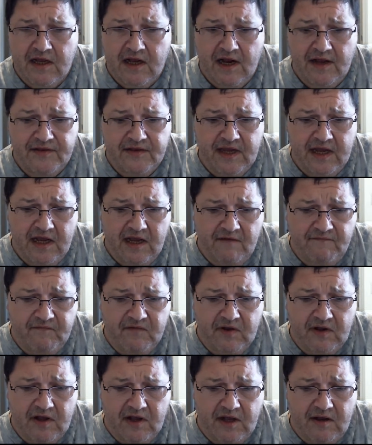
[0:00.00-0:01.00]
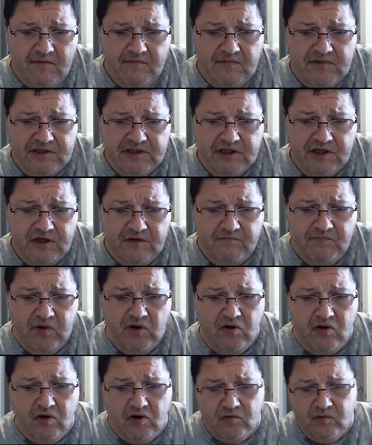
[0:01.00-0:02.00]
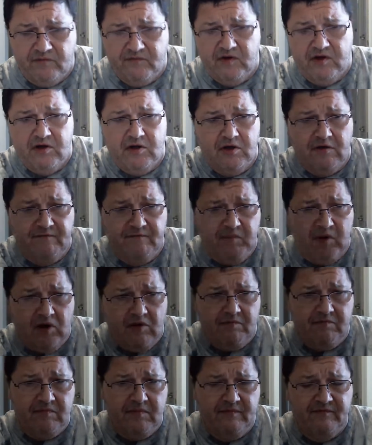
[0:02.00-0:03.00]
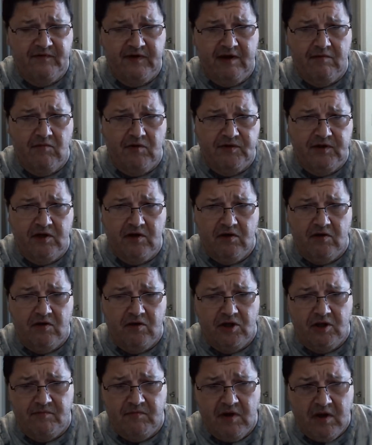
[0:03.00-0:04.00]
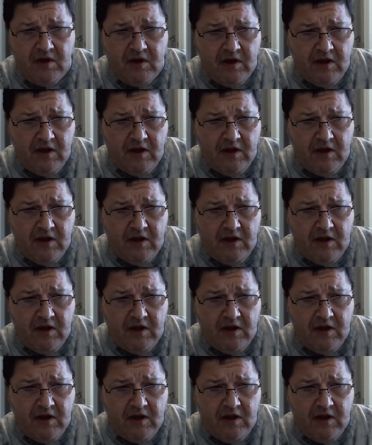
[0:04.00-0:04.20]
And they have a certain board with a curved bottom. I forget what they call them.